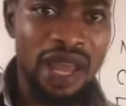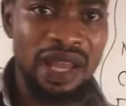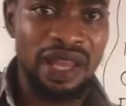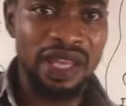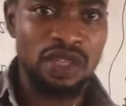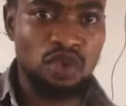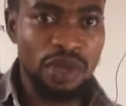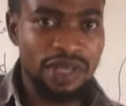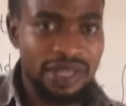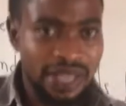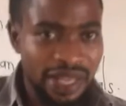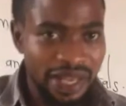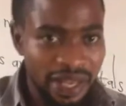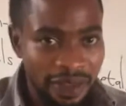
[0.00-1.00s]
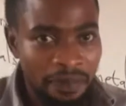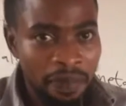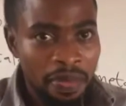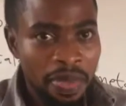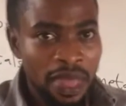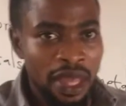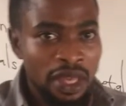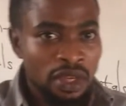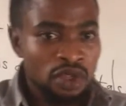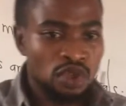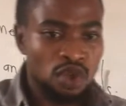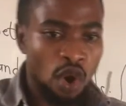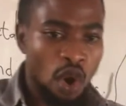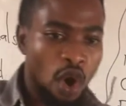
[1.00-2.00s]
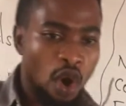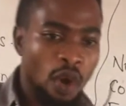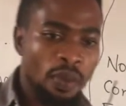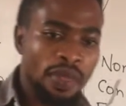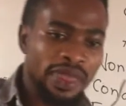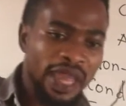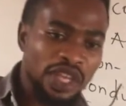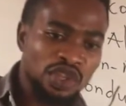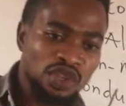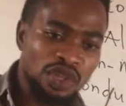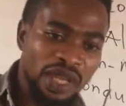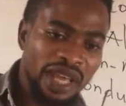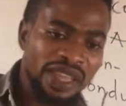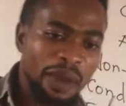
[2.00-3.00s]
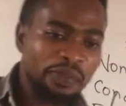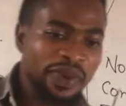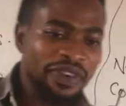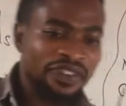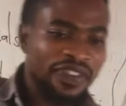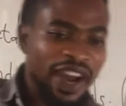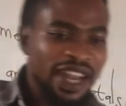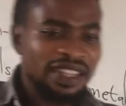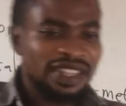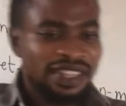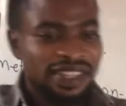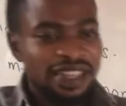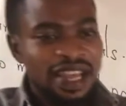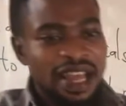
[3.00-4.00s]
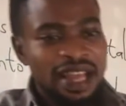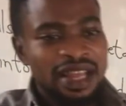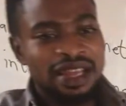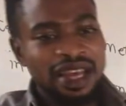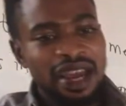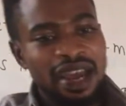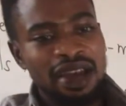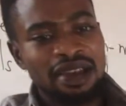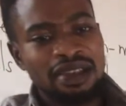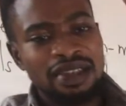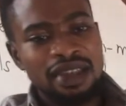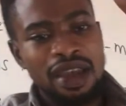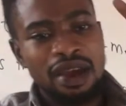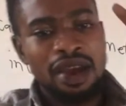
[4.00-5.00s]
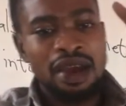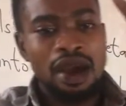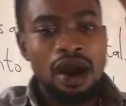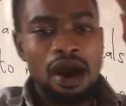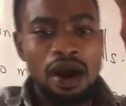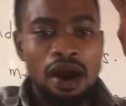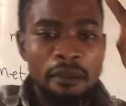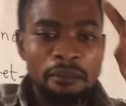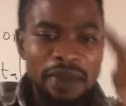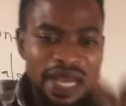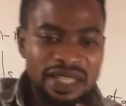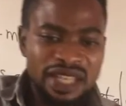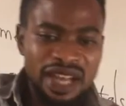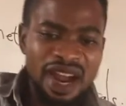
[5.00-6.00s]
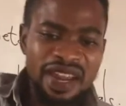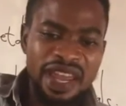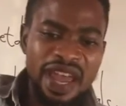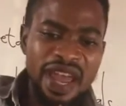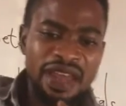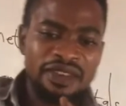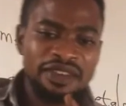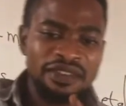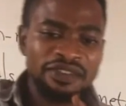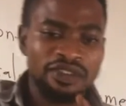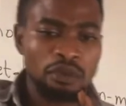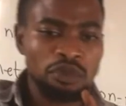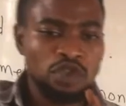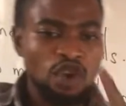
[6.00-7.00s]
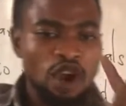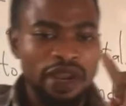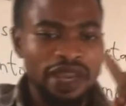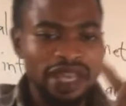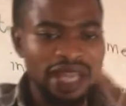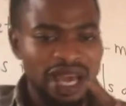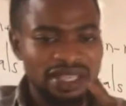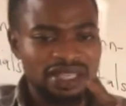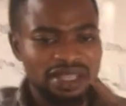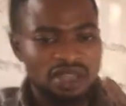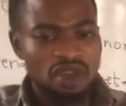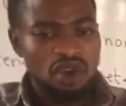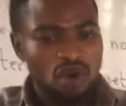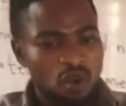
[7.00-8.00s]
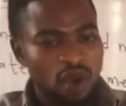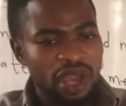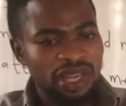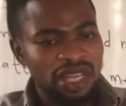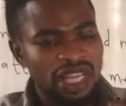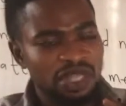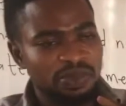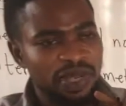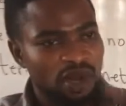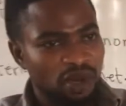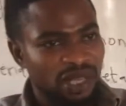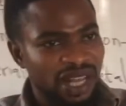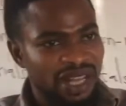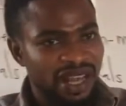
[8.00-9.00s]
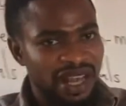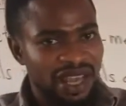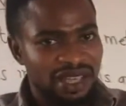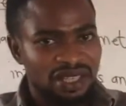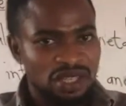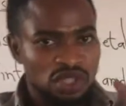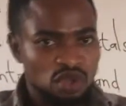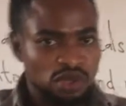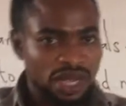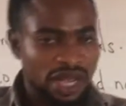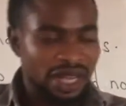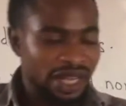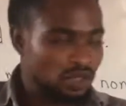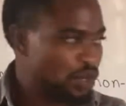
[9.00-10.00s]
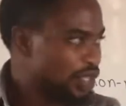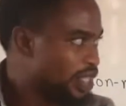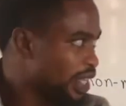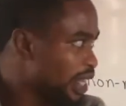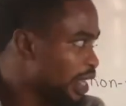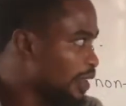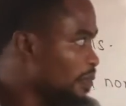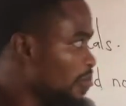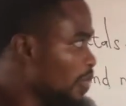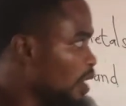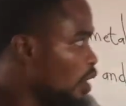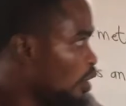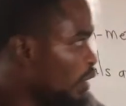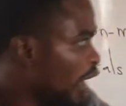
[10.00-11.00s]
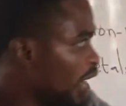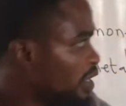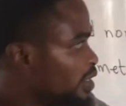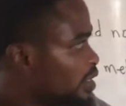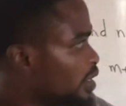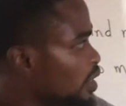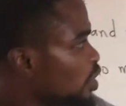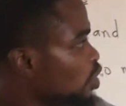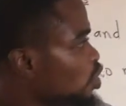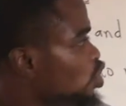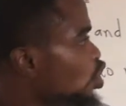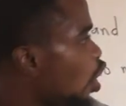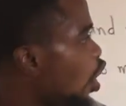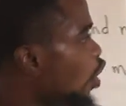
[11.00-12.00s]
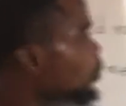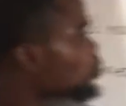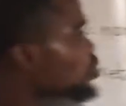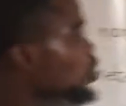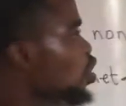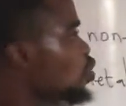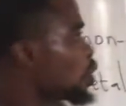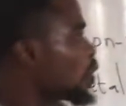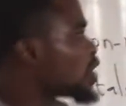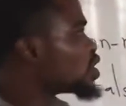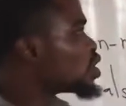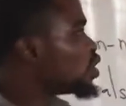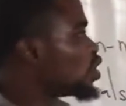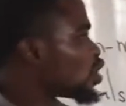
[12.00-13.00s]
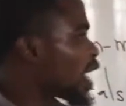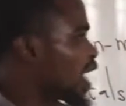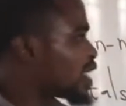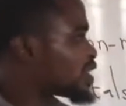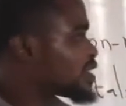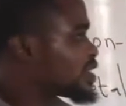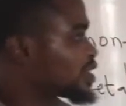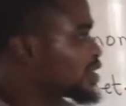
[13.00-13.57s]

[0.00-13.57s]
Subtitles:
electricity. So the insulator prevents the metal here from shocking us when it's being connected to the electricity. Alright? So we want to look at